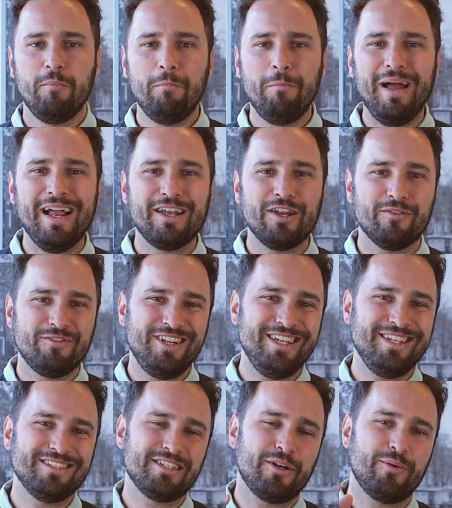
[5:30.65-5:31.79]
Many of
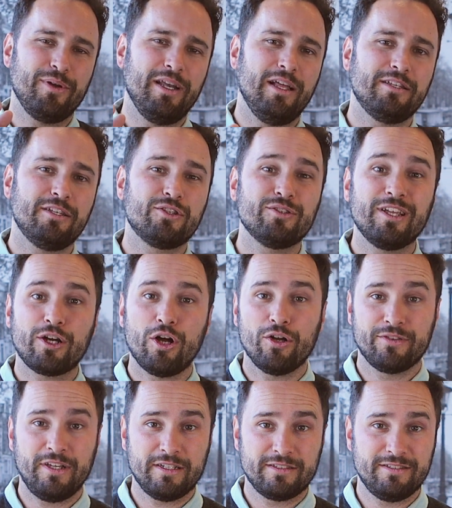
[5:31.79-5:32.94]
these are related to the
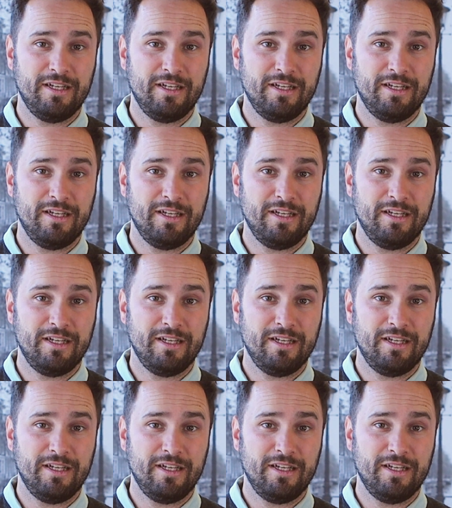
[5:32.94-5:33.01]
contact